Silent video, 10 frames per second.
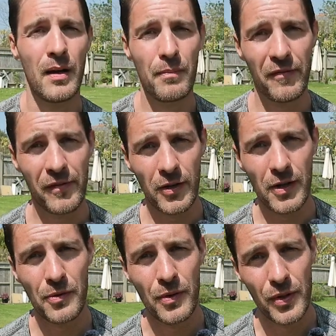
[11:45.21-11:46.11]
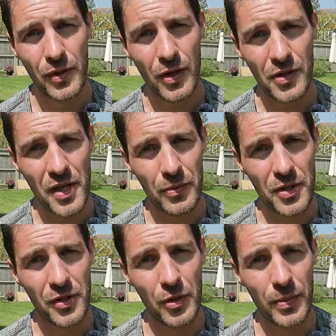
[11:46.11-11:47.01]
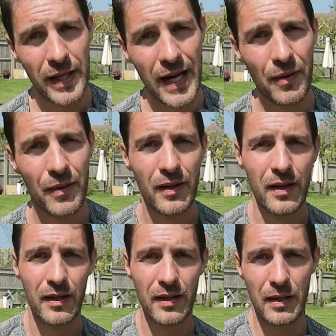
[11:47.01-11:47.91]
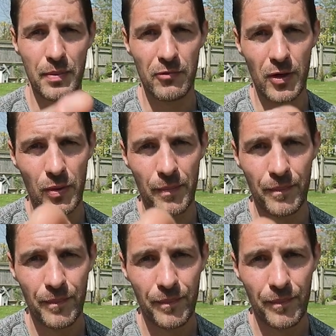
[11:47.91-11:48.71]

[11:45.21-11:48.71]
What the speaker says: But for now, you guys know what to do by now. Keep it rolling.